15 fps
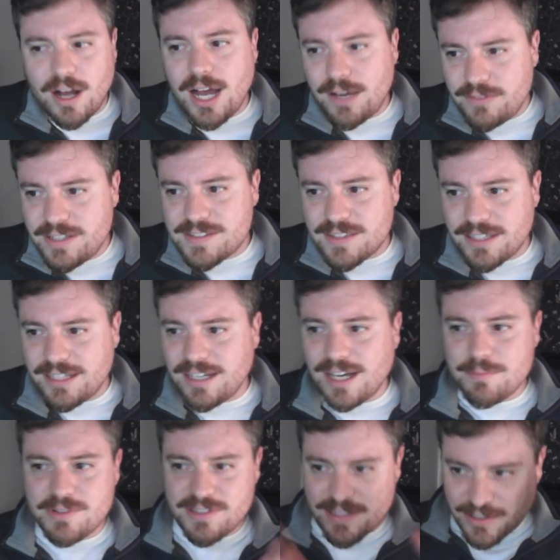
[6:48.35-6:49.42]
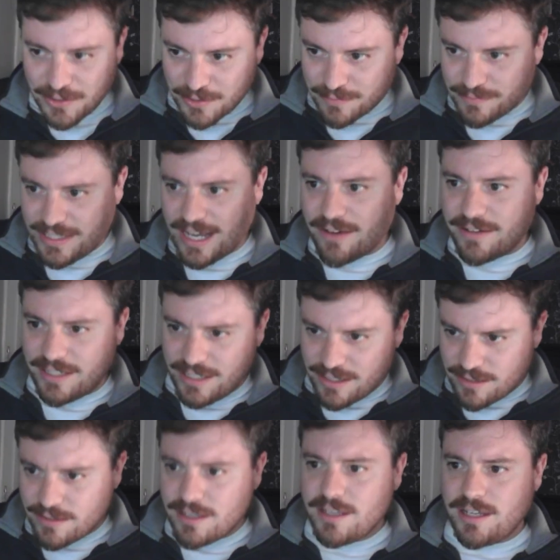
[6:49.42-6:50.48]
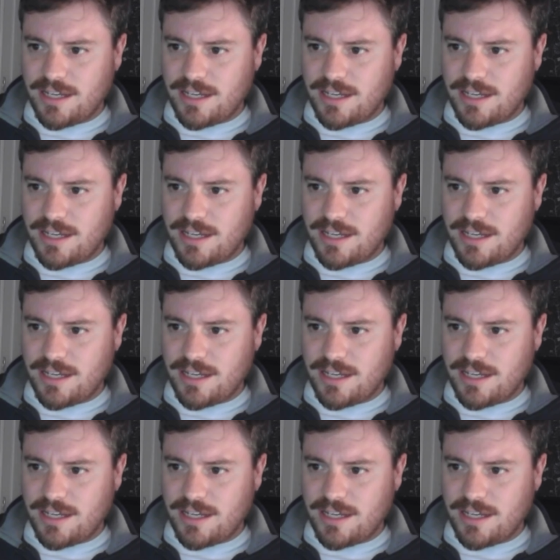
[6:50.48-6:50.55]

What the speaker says: Obviously, I'm still down here